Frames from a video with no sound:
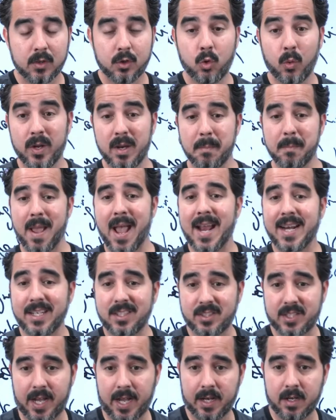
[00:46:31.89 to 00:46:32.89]
doing
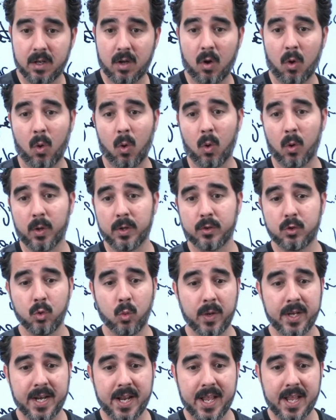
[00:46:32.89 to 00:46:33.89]
ManyChat or
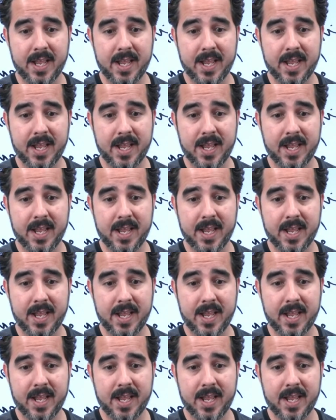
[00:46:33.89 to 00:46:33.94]
doing